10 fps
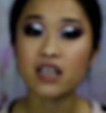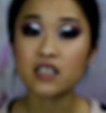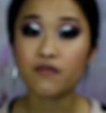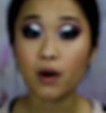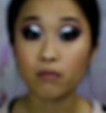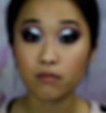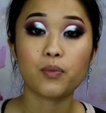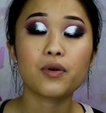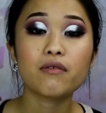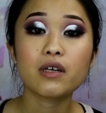is from
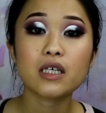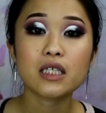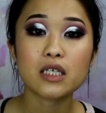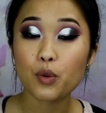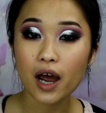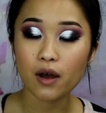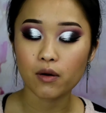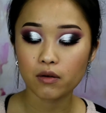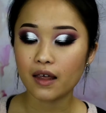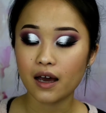previous
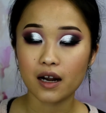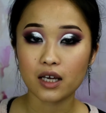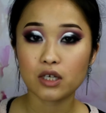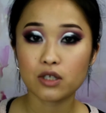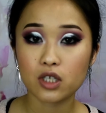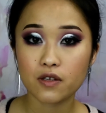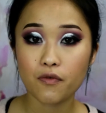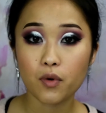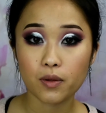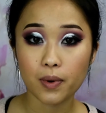trial, and I used this
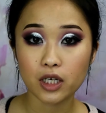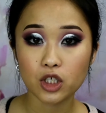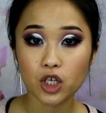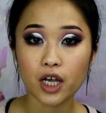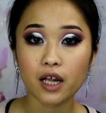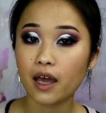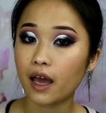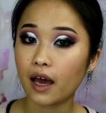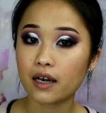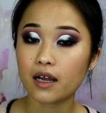for the pink shade,
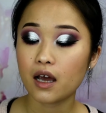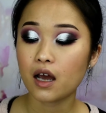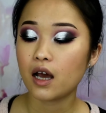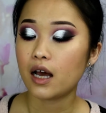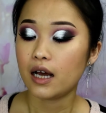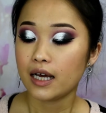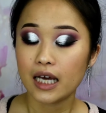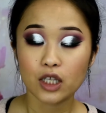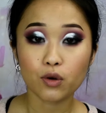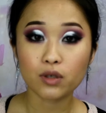and it
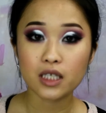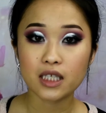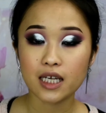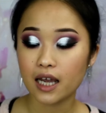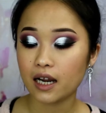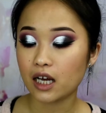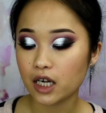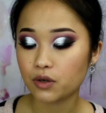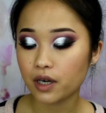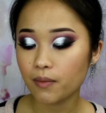totally stained. I
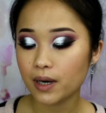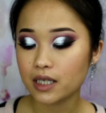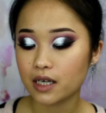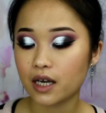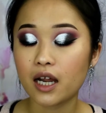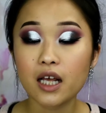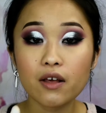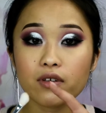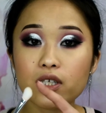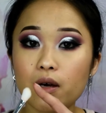tried the best I can.
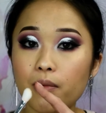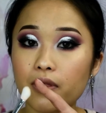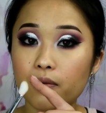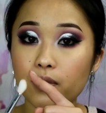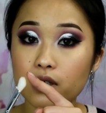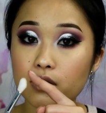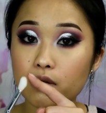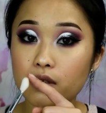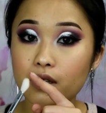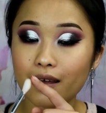Even some of the
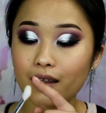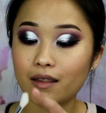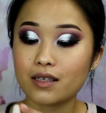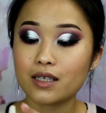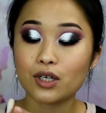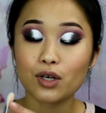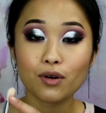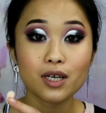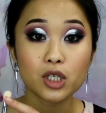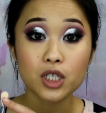bristles in the center
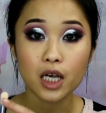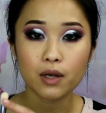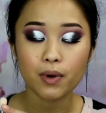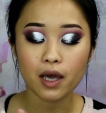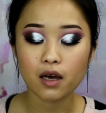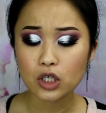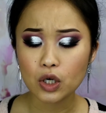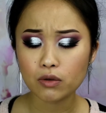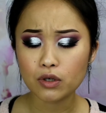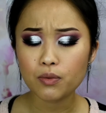is stained pink.
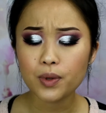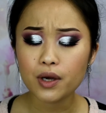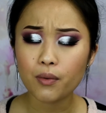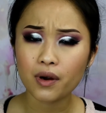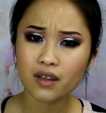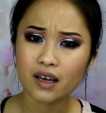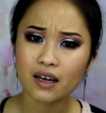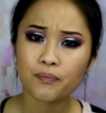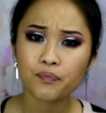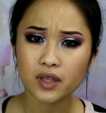So do be aware
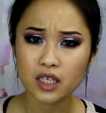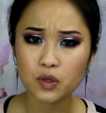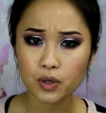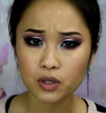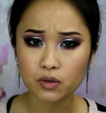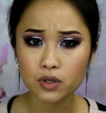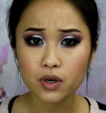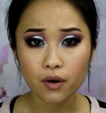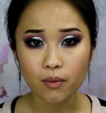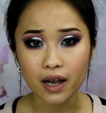that these bristles
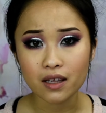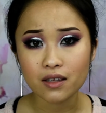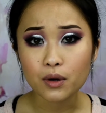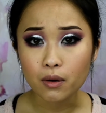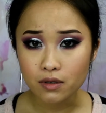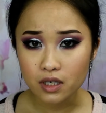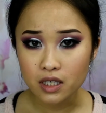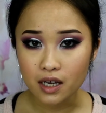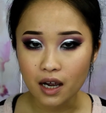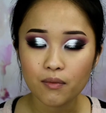are white, they're going to
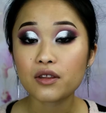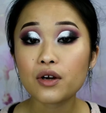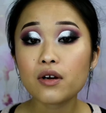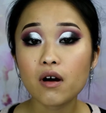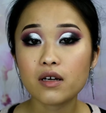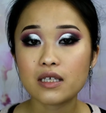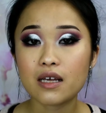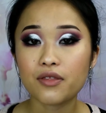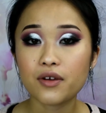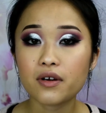stain. Third con is
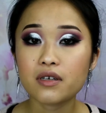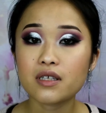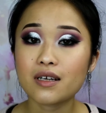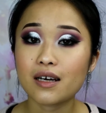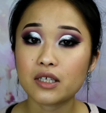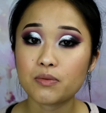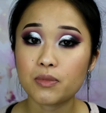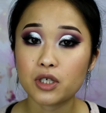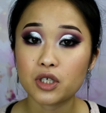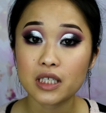that there isn't as
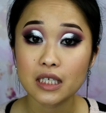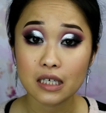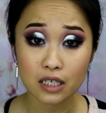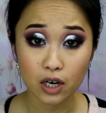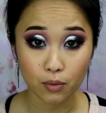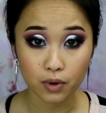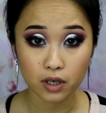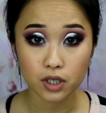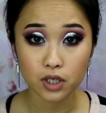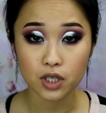much detail
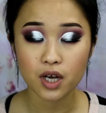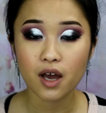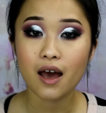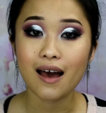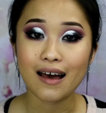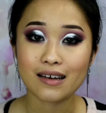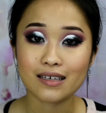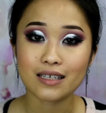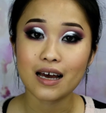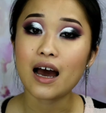brushes
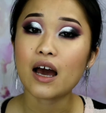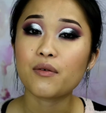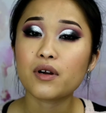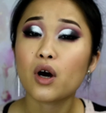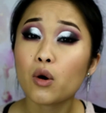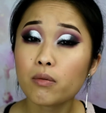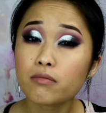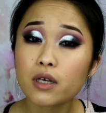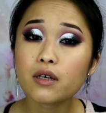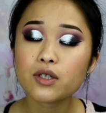as I would hope
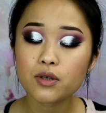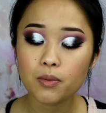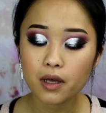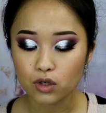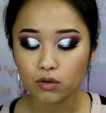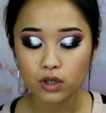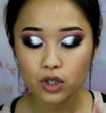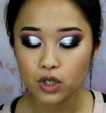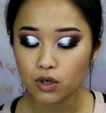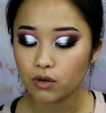there to be. The only
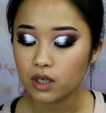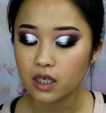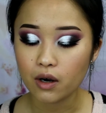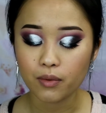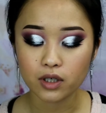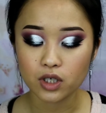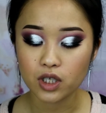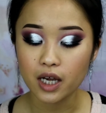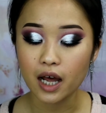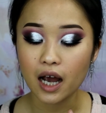two detail brushes
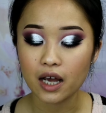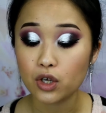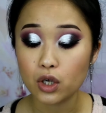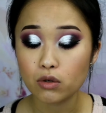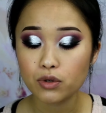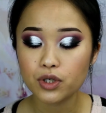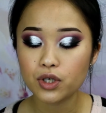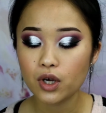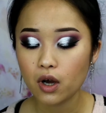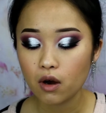that I used
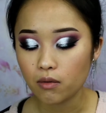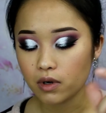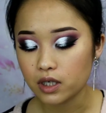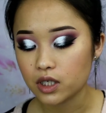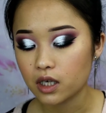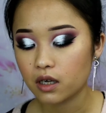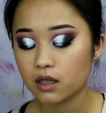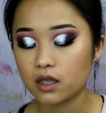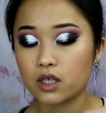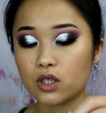was
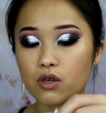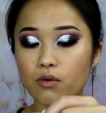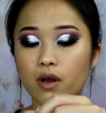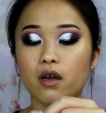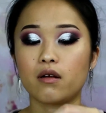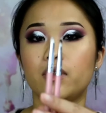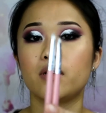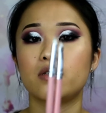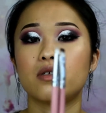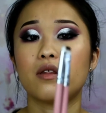these two right here
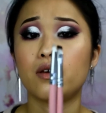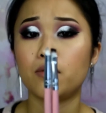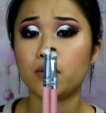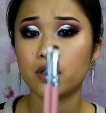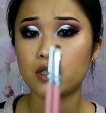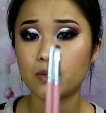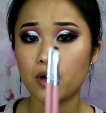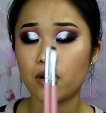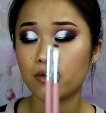because they're really small,